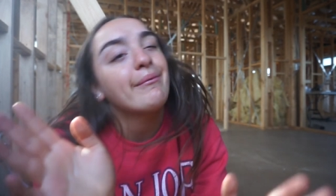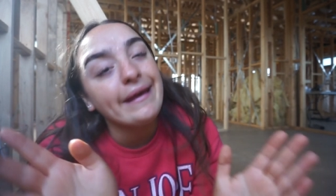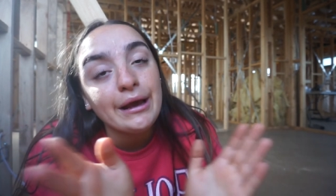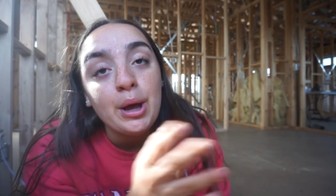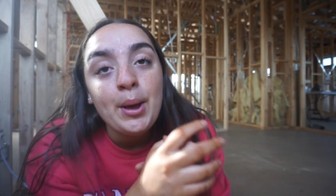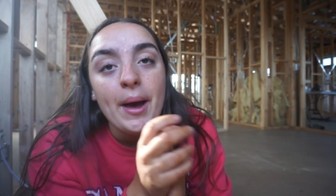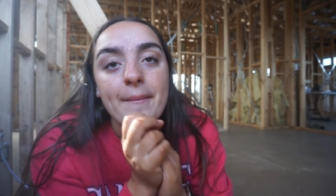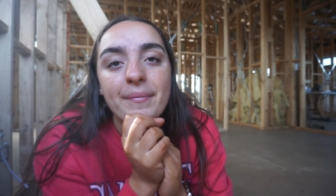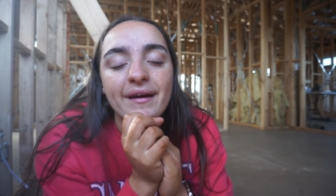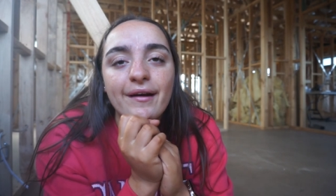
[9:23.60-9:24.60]
happening.
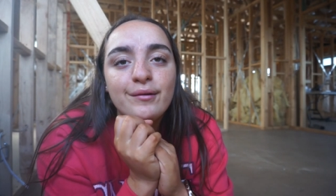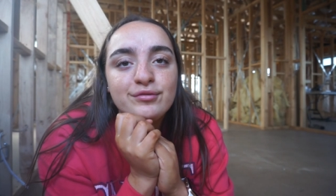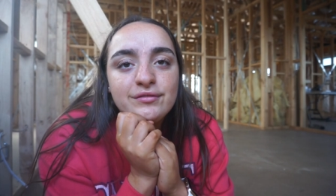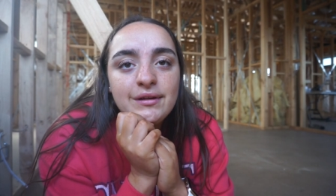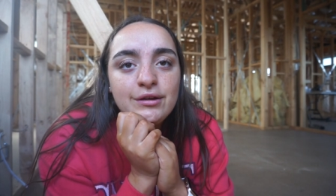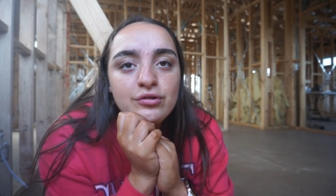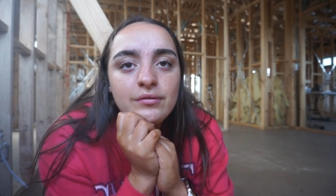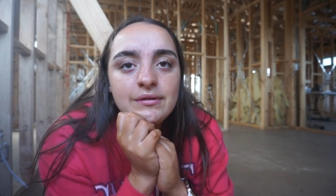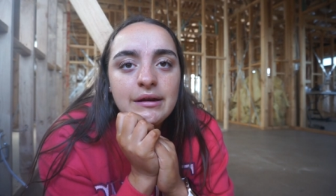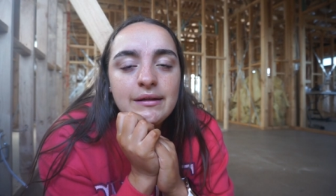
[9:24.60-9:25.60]
But yeah, I'm just like
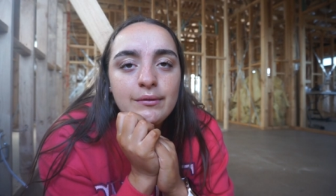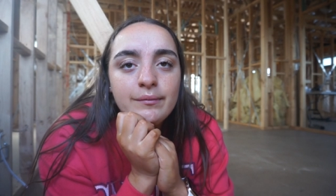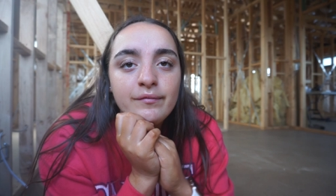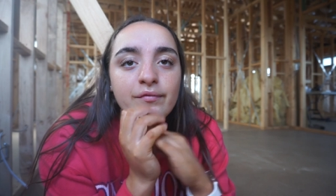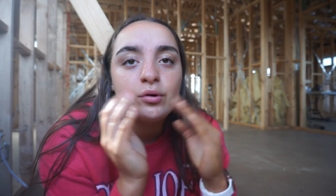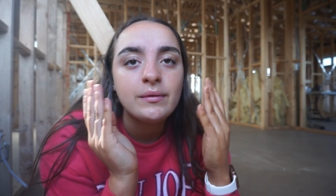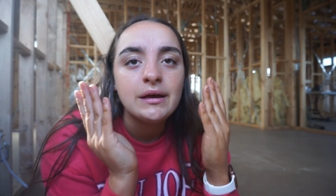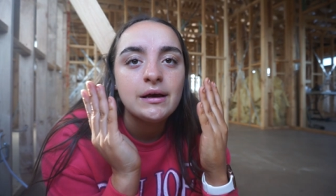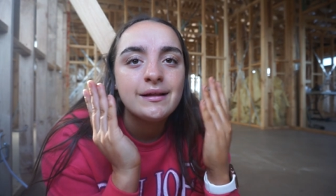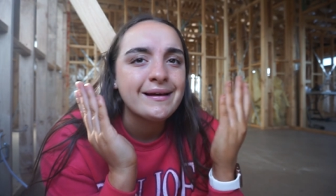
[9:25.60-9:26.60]
so excited that I'm
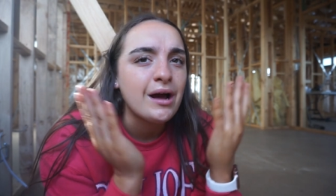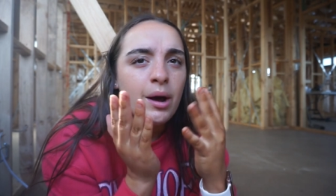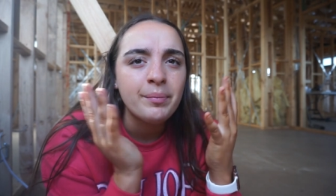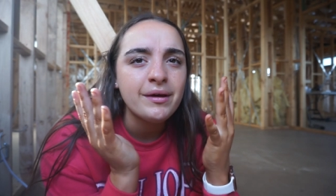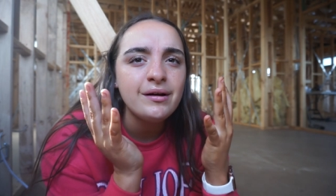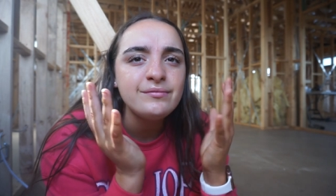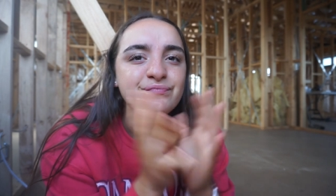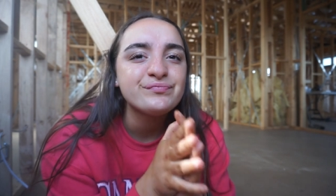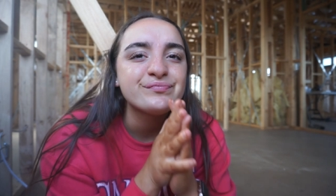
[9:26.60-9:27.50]
filming like up here.